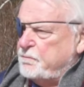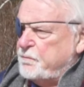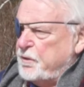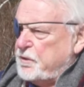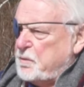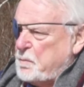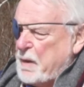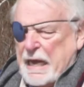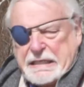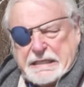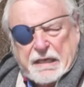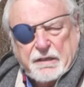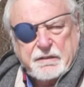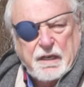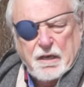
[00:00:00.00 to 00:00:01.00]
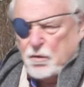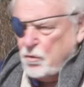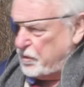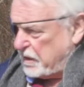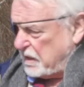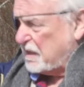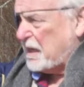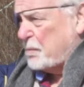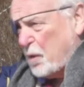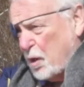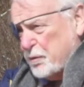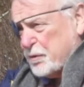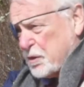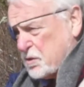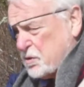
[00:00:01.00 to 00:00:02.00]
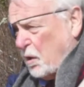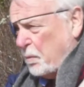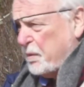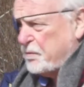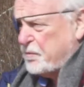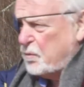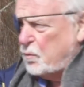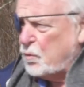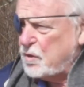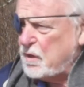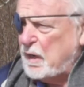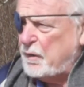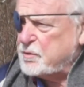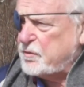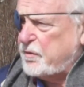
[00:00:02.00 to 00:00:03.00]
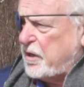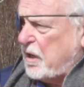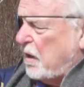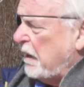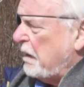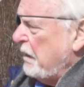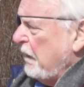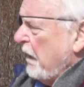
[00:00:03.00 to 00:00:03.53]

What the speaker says: further back down there, or it can come over the top if the water levels are very high,